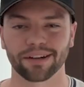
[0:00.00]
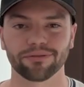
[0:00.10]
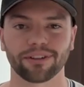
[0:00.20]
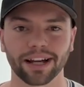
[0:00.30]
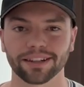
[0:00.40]
I
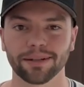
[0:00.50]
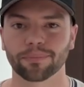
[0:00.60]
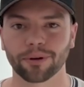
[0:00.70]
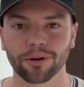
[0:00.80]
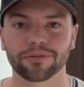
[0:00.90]
finally
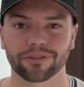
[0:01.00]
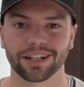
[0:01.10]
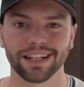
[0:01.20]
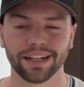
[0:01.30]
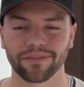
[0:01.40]
broke
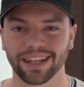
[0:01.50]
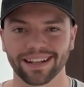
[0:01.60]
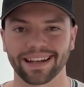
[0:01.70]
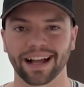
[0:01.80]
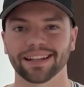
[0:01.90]
free of the
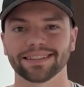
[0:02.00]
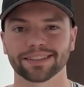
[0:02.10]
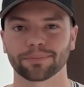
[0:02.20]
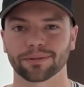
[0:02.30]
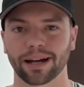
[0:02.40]
analysis
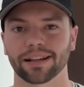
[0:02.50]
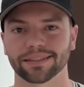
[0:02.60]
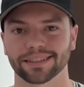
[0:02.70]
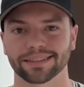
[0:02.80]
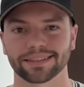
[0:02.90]

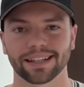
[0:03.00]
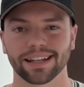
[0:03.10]
paralysis.